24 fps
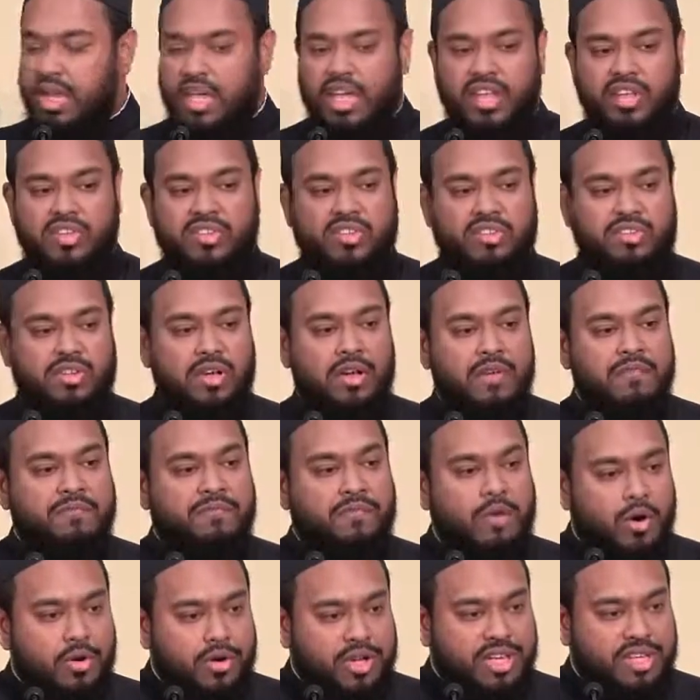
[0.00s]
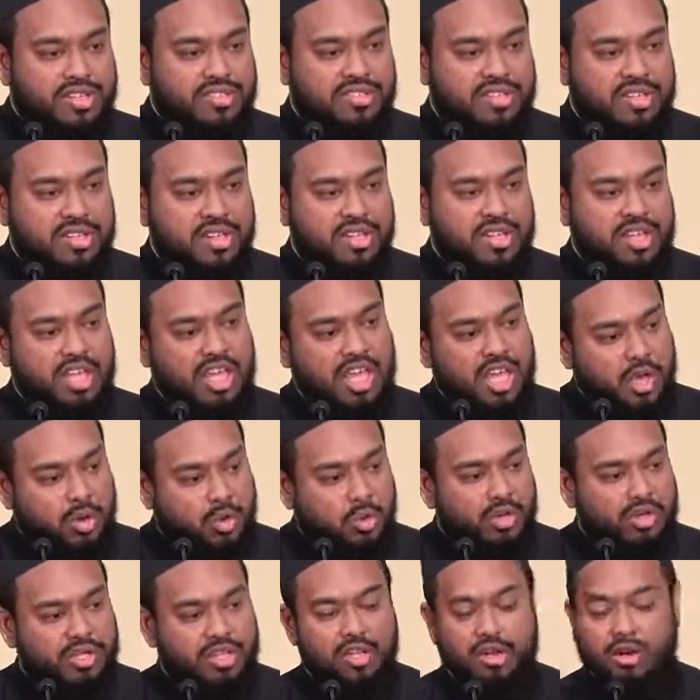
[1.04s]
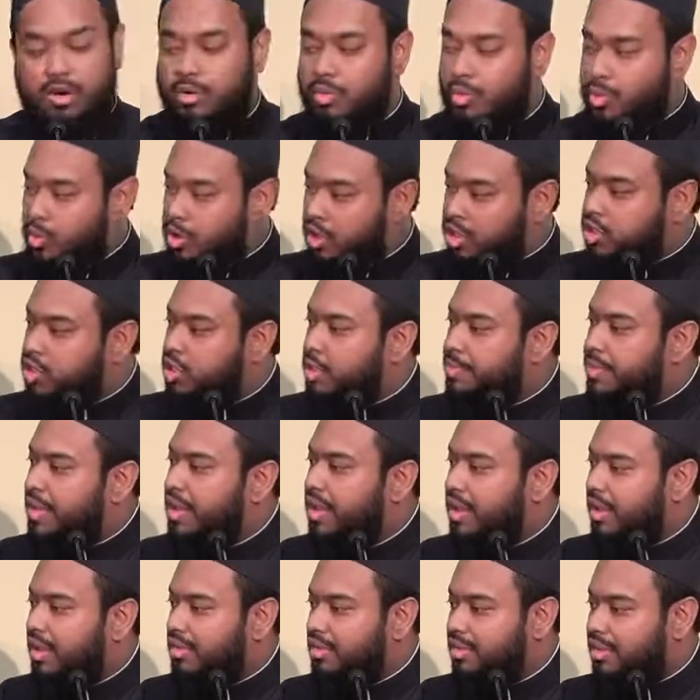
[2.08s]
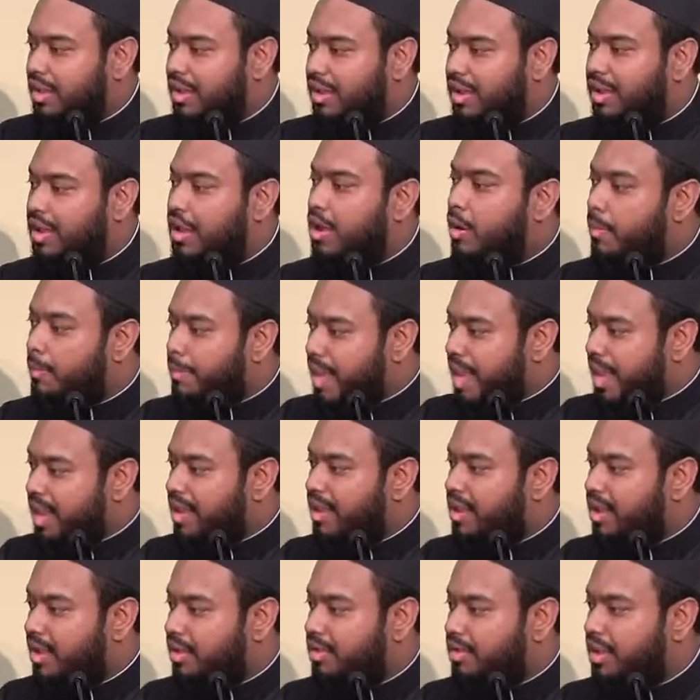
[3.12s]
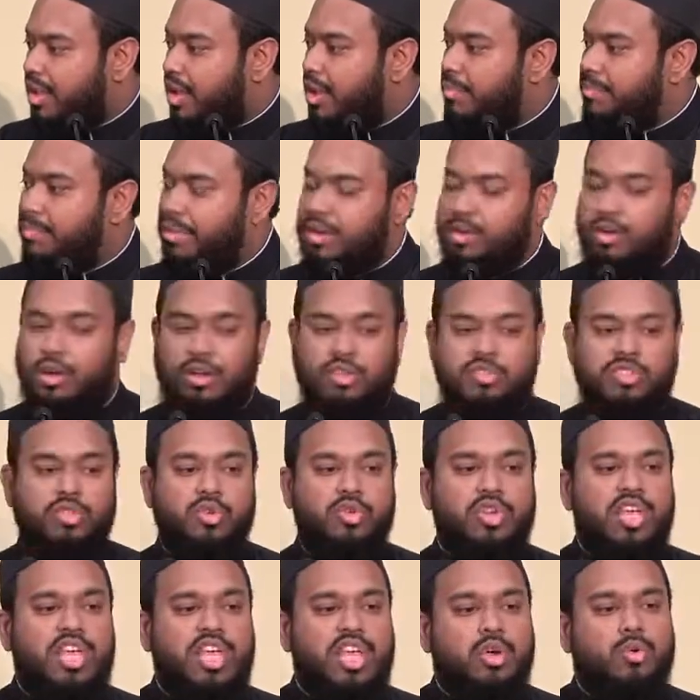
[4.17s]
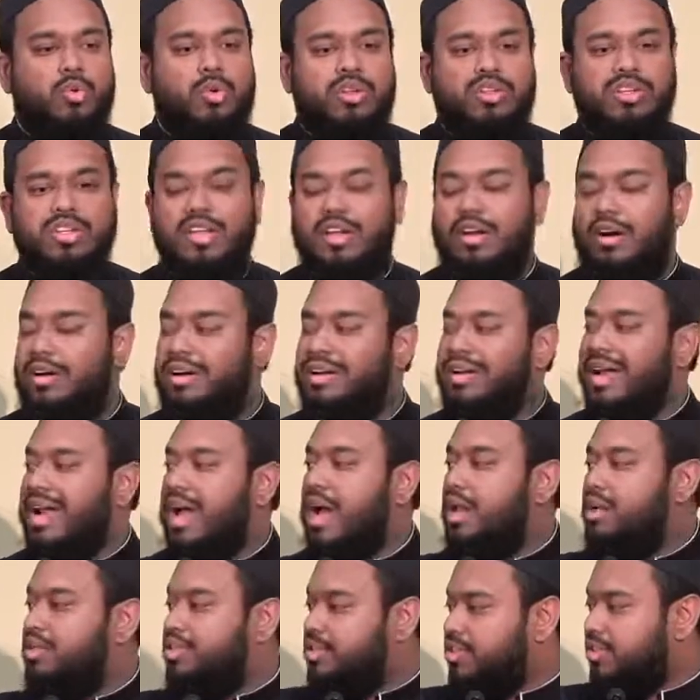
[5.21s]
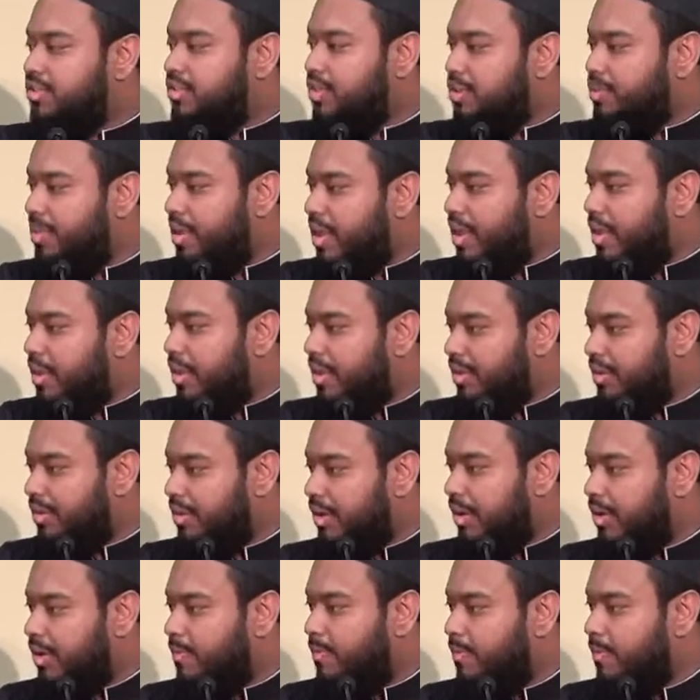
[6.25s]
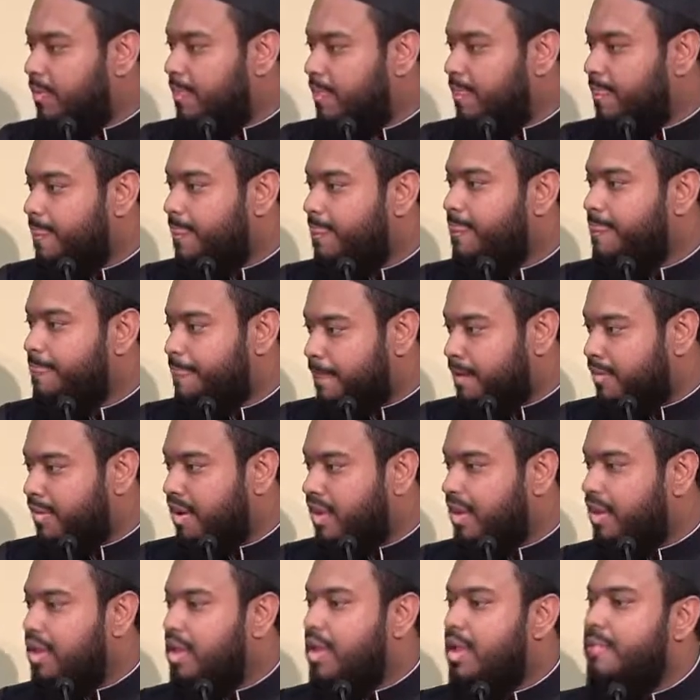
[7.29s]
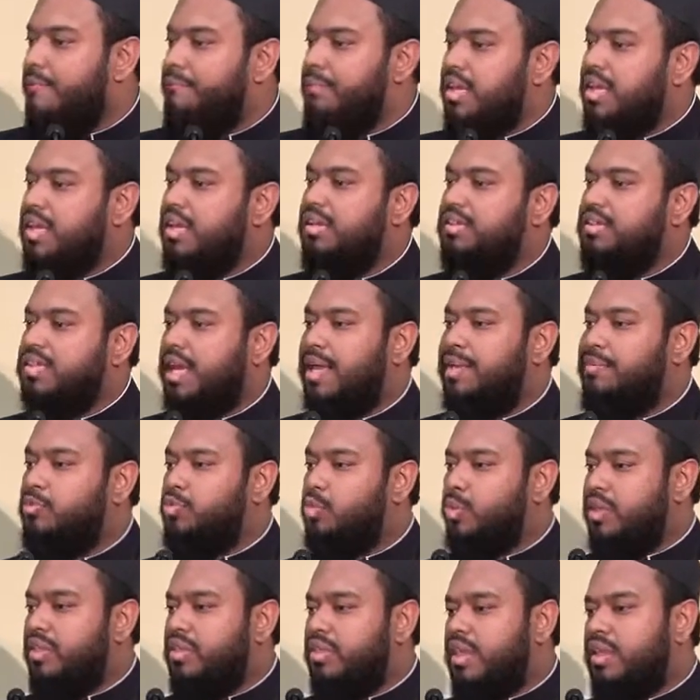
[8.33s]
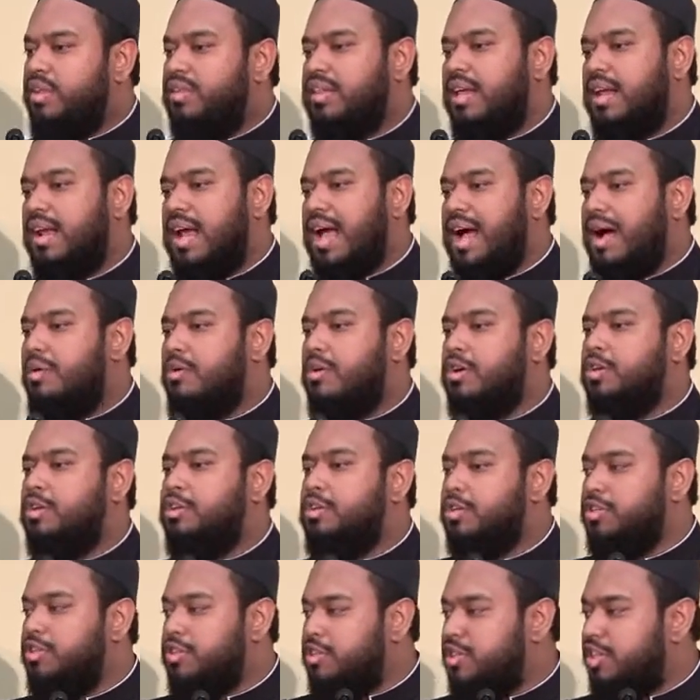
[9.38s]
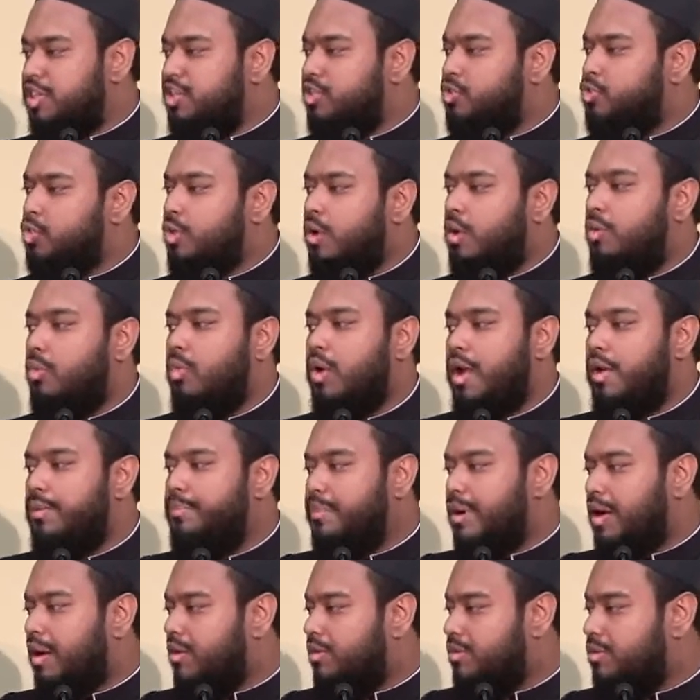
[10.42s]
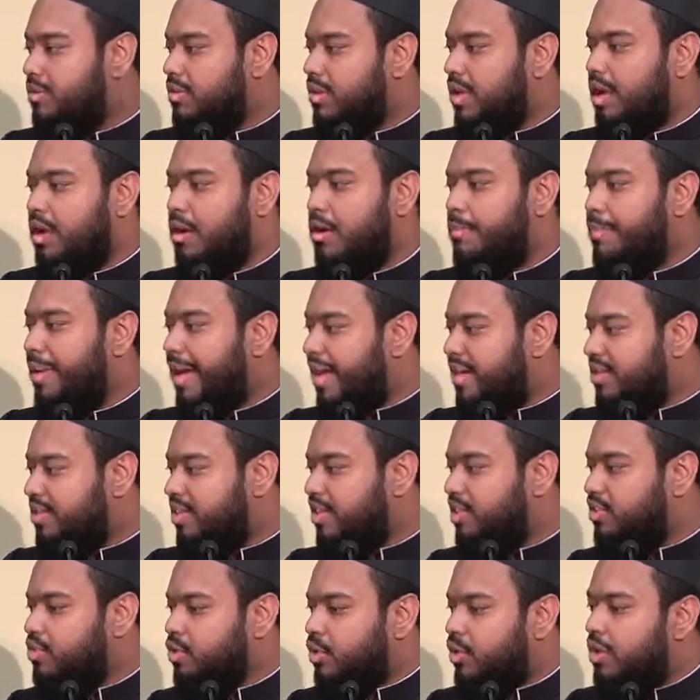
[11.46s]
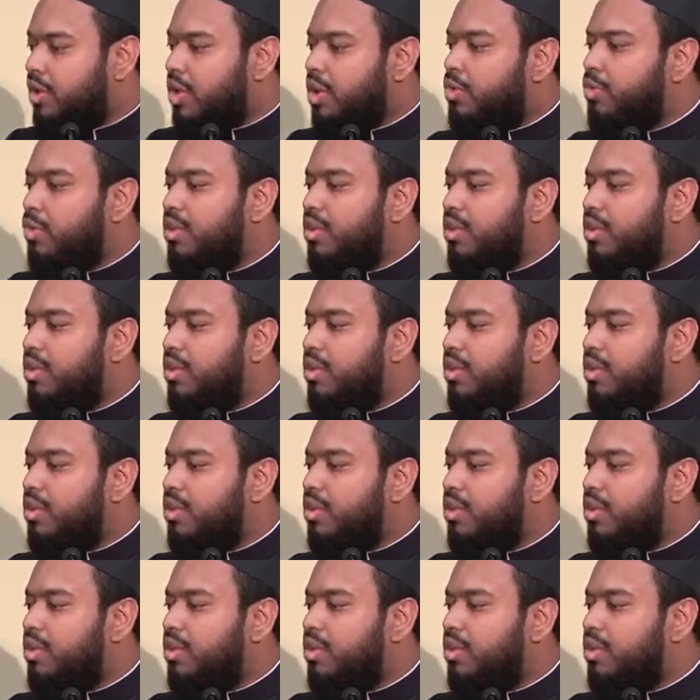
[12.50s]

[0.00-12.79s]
is focusing equally on worshiping Allah, obeying Allah, but also equally on not disobeying Allah, right? Many a times we think that our good deeds will wipe out our bad deeds, or it